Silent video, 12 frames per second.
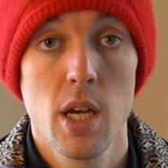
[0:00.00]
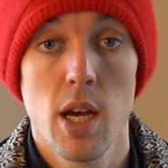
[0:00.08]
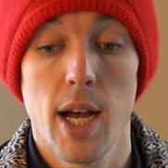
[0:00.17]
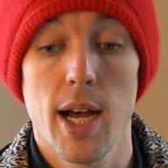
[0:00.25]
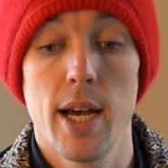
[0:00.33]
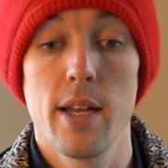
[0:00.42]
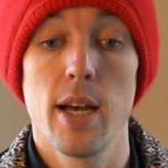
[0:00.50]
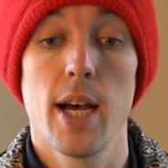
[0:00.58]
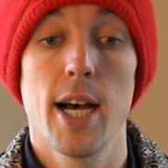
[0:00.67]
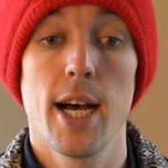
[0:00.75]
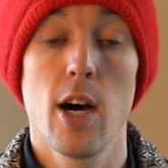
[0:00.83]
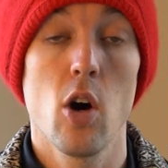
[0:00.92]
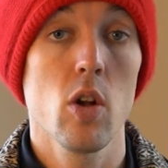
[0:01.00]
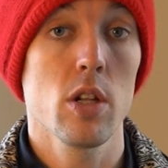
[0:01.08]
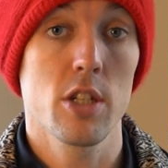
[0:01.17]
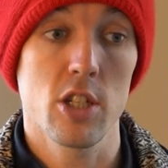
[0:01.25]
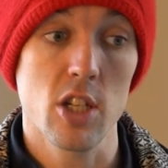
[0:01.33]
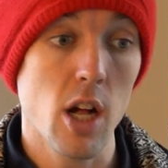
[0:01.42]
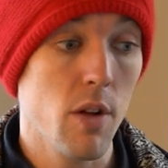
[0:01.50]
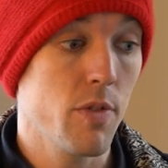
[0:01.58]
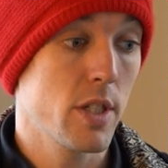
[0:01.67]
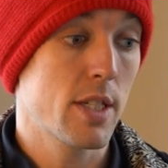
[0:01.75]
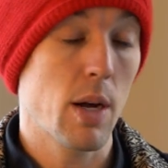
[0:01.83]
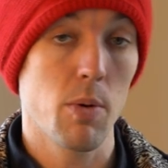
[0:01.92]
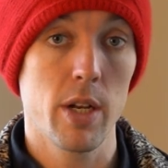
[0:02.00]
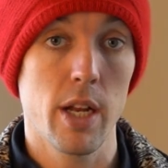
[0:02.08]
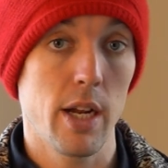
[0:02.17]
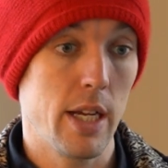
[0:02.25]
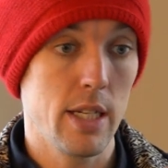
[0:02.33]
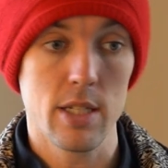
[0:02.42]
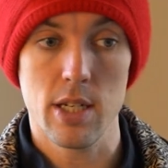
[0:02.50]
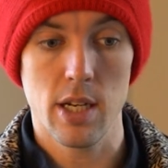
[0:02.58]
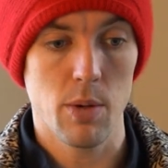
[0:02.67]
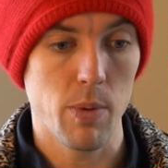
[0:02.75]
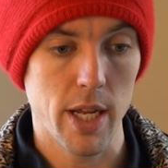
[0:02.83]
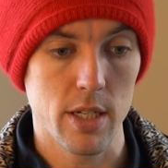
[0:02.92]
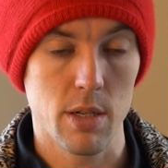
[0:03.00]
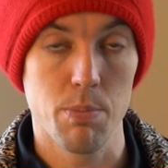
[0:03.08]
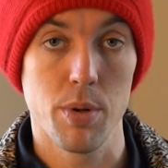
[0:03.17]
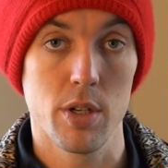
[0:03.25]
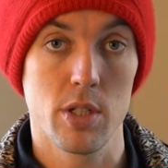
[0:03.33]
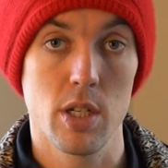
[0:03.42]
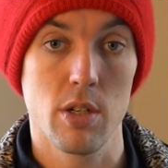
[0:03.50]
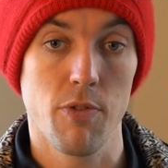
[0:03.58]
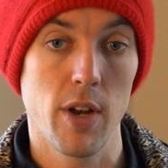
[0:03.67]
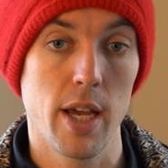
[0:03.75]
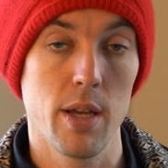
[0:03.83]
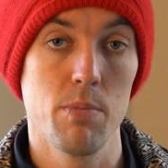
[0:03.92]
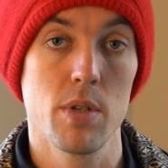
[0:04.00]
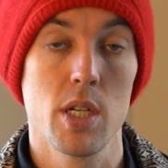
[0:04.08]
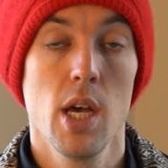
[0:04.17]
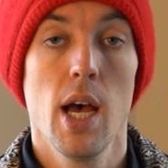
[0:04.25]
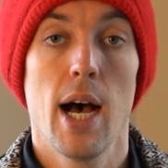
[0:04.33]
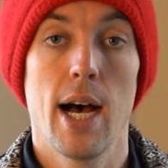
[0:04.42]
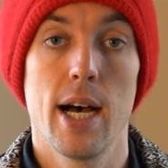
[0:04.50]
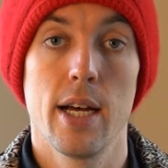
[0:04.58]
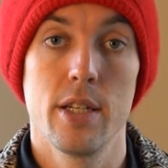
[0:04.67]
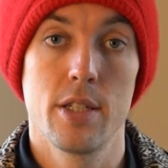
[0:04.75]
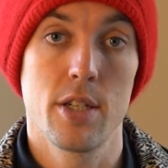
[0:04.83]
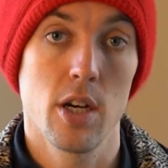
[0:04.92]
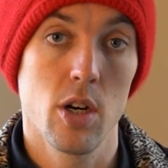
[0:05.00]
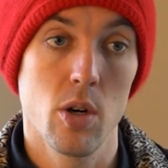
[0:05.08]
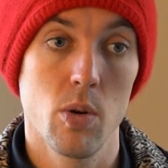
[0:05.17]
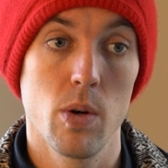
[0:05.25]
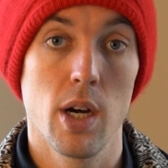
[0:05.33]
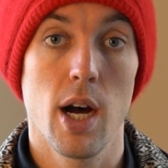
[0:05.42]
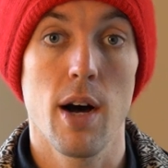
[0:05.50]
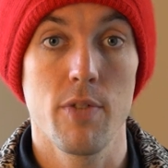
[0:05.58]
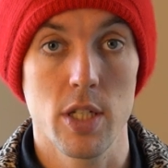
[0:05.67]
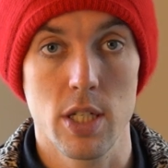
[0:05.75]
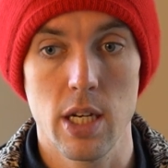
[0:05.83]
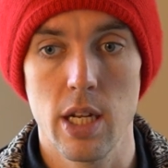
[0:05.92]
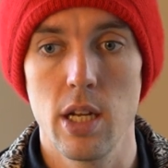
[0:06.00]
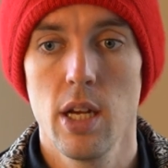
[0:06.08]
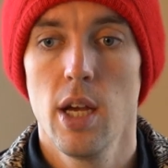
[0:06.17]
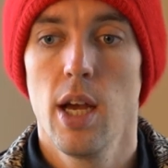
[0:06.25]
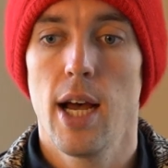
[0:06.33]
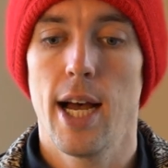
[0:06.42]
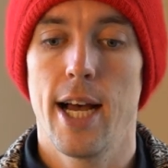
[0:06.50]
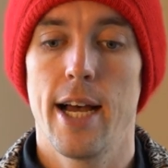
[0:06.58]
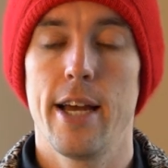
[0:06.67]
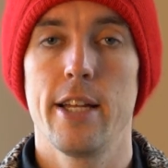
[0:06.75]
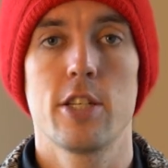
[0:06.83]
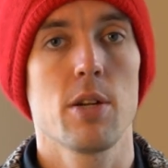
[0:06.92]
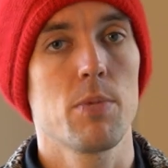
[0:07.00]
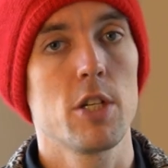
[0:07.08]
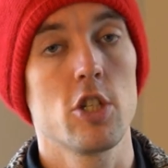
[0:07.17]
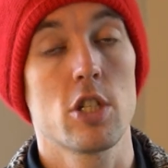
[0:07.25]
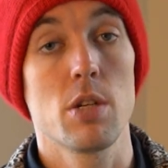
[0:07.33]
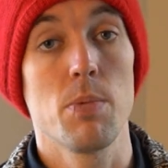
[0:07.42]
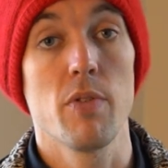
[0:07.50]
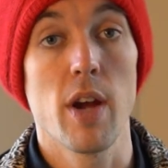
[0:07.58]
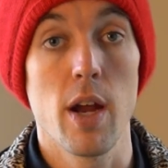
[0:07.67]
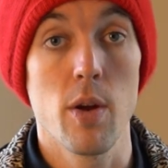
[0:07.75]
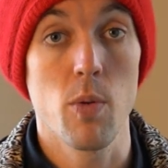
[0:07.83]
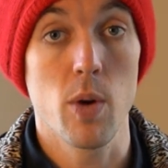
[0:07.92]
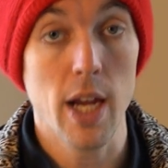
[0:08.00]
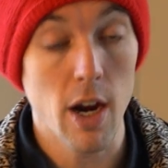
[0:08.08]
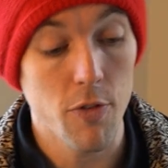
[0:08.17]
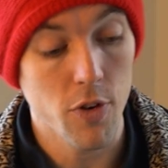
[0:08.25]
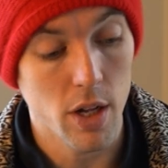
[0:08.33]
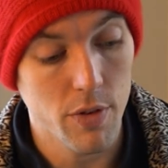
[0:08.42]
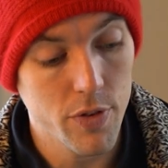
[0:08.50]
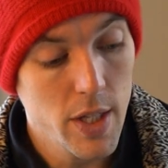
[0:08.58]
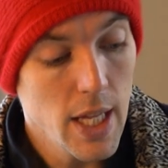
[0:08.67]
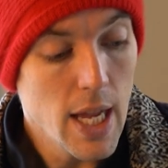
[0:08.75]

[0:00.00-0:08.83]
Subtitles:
And all of the solvents that were in there instantly went and burst into flames. And so obviously something just to be very careful of.